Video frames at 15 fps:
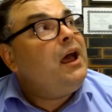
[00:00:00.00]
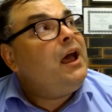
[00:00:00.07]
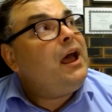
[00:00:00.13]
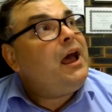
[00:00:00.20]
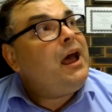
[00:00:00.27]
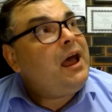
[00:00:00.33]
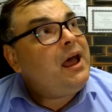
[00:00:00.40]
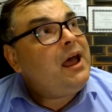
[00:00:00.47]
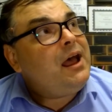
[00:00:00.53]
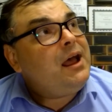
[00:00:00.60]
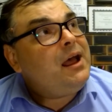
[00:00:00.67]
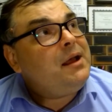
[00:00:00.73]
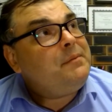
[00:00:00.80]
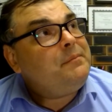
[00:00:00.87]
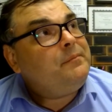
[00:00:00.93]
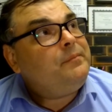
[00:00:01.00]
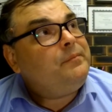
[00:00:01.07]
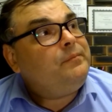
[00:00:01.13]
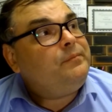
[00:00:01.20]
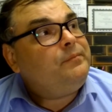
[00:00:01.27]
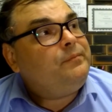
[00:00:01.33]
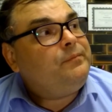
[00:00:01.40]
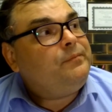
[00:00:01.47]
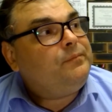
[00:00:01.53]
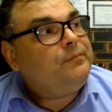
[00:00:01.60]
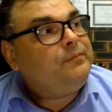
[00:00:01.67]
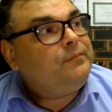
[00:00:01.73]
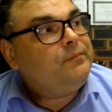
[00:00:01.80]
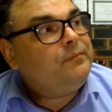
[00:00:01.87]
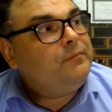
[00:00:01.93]
My
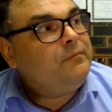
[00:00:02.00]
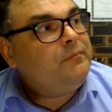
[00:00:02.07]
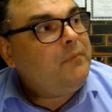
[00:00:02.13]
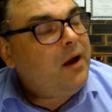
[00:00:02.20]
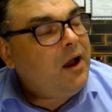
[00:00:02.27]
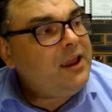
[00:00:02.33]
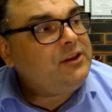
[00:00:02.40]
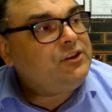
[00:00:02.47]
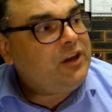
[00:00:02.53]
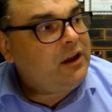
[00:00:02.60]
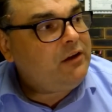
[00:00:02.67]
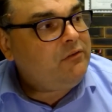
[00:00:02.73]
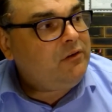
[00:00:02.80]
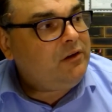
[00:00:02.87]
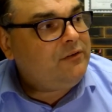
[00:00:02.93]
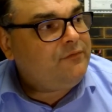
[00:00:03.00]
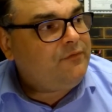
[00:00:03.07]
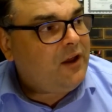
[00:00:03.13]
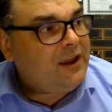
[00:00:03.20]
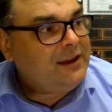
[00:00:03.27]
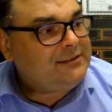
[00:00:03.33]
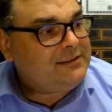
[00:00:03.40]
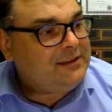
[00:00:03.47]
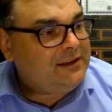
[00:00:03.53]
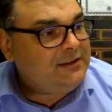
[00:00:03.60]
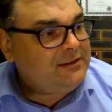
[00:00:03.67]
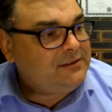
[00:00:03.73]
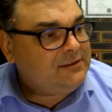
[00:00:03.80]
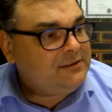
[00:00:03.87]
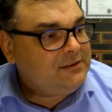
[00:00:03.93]
general advice
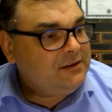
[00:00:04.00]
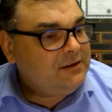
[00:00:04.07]
is,